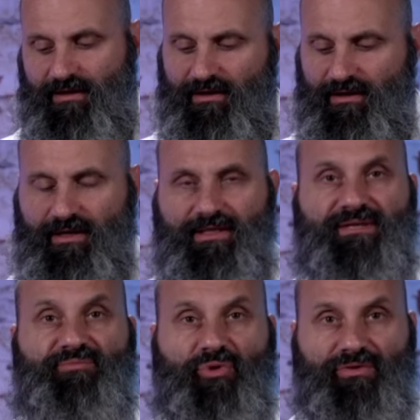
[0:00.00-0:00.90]

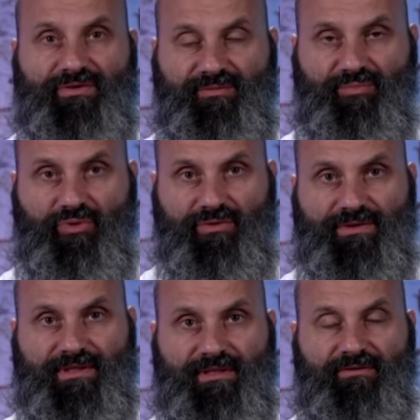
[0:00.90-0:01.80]
it's important to
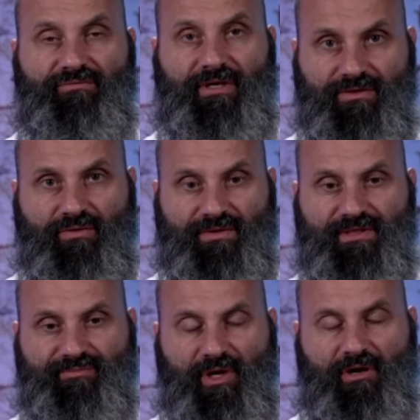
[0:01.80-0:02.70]
put
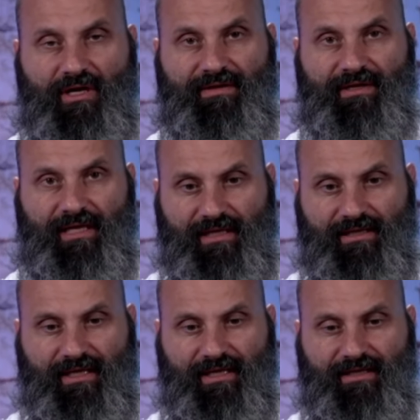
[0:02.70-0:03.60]
resources behind that.
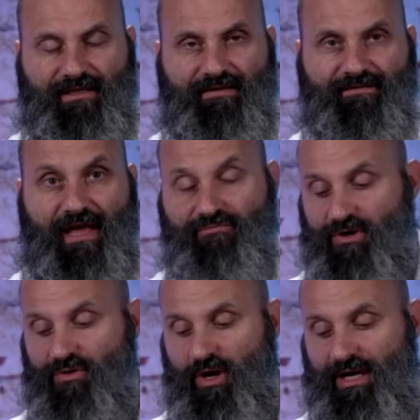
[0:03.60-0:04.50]
And if that
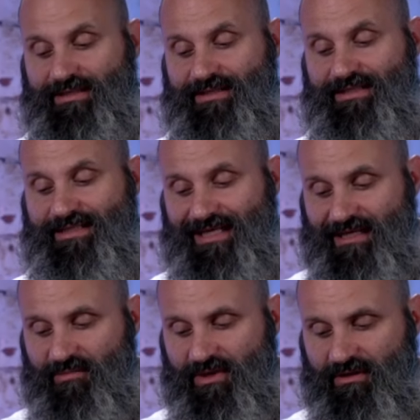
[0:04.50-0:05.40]
requires a
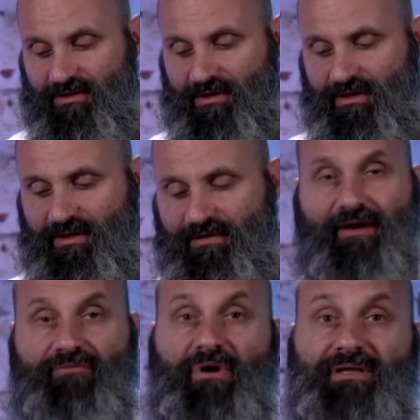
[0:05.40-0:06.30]
team
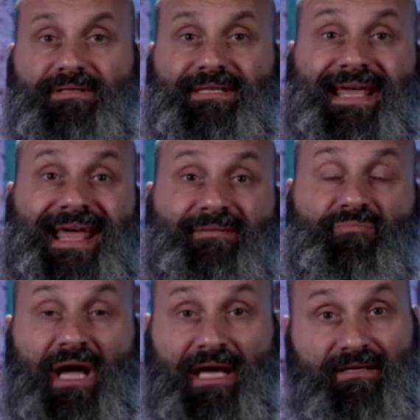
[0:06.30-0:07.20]
that runs a
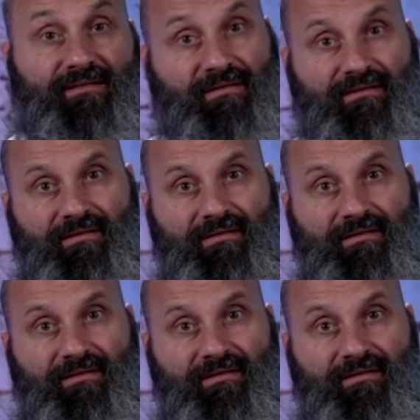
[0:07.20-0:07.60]
campaign,